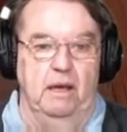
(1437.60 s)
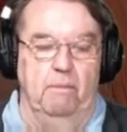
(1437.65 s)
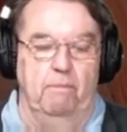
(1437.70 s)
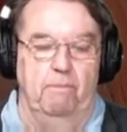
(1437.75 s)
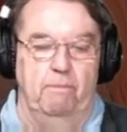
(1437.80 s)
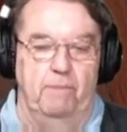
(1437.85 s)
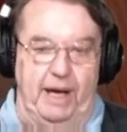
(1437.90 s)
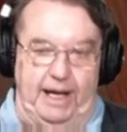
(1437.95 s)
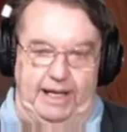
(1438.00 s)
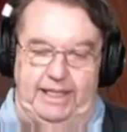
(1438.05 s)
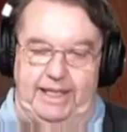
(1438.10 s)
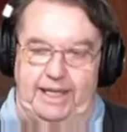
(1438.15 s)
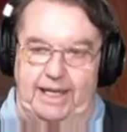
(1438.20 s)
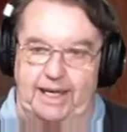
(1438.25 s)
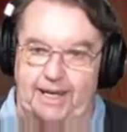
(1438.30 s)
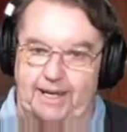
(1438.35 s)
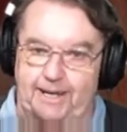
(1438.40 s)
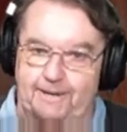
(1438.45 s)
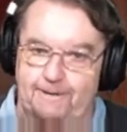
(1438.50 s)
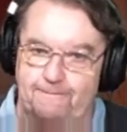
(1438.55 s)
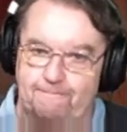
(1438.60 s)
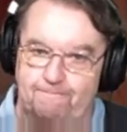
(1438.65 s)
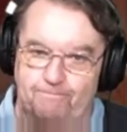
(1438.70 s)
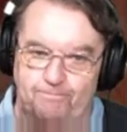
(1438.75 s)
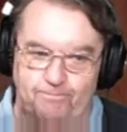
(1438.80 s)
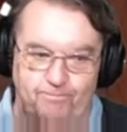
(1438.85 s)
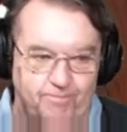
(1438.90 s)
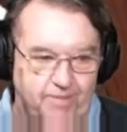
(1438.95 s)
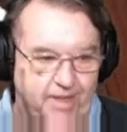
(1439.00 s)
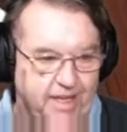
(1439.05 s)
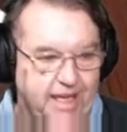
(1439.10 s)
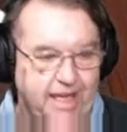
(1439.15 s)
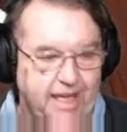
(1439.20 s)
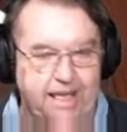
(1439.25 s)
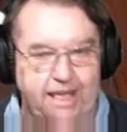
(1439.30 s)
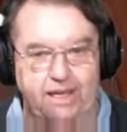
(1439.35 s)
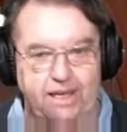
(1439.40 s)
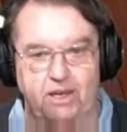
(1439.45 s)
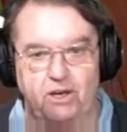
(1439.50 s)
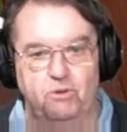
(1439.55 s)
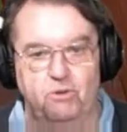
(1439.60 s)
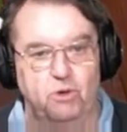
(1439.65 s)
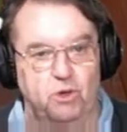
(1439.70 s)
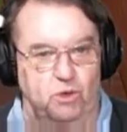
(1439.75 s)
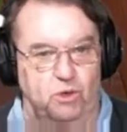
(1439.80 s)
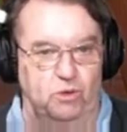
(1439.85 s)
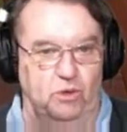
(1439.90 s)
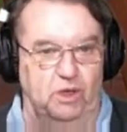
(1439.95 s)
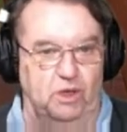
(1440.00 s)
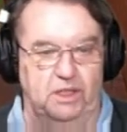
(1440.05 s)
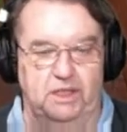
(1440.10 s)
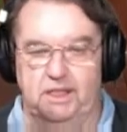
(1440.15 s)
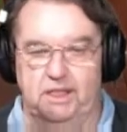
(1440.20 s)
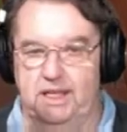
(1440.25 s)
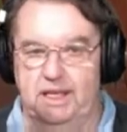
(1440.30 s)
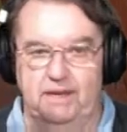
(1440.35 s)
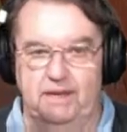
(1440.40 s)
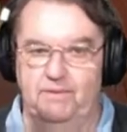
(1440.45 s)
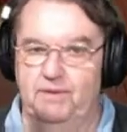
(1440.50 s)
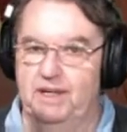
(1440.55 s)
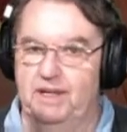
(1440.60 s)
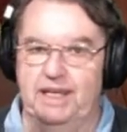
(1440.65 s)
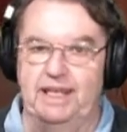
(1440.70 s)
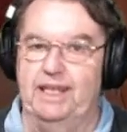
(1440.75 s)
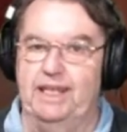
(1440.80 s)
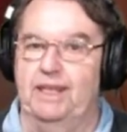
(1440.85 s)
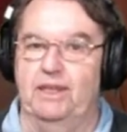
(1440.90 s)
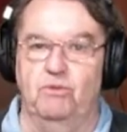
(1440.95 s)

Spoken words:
But in the rules, even in the